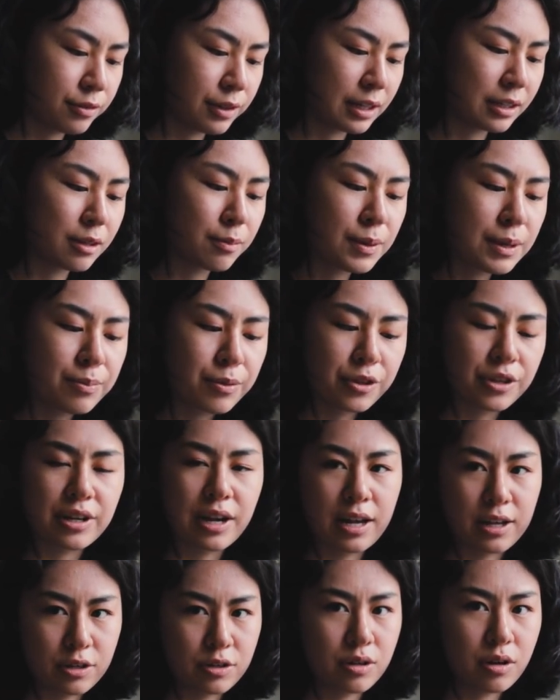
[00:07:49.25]
Like the people that
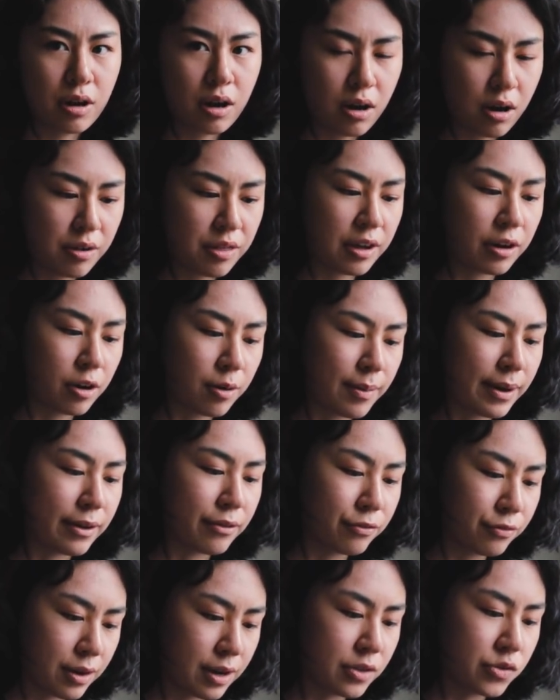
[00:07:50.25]
I that are my
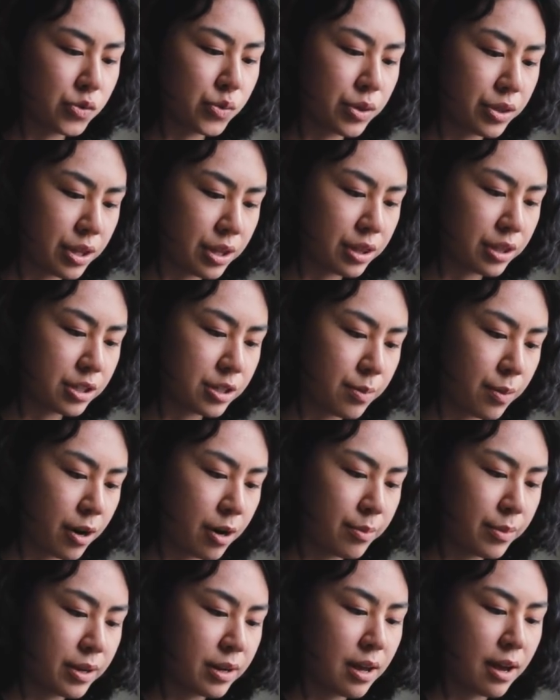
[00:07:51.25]
friends within the
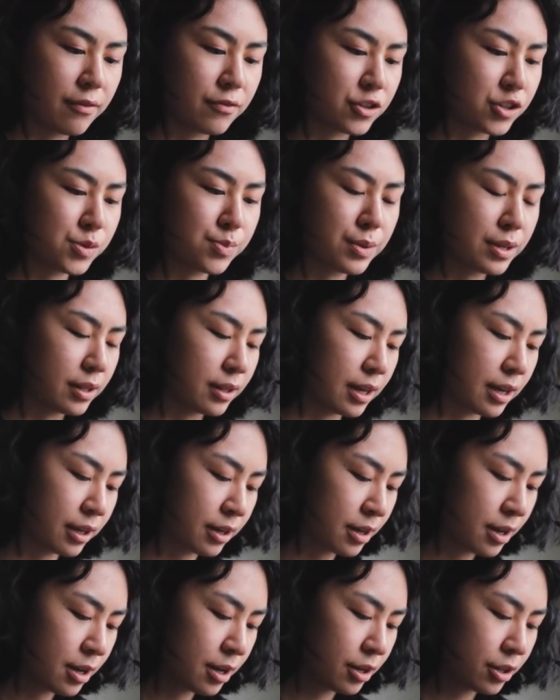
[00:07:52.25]
department have just been like
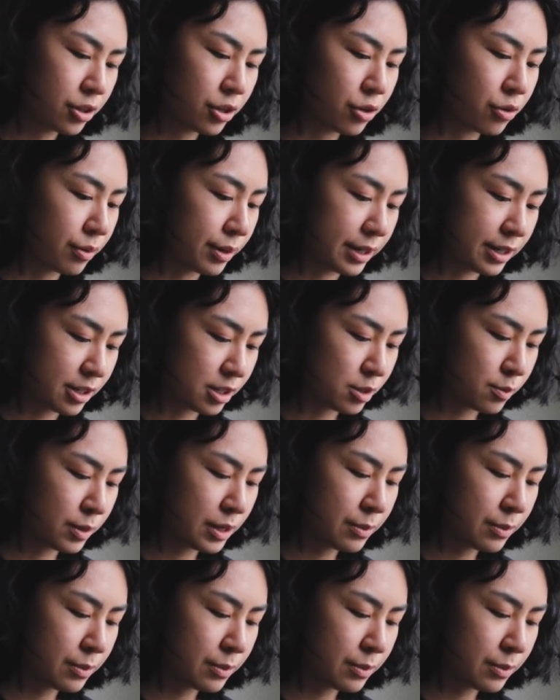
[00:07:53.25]
the greatest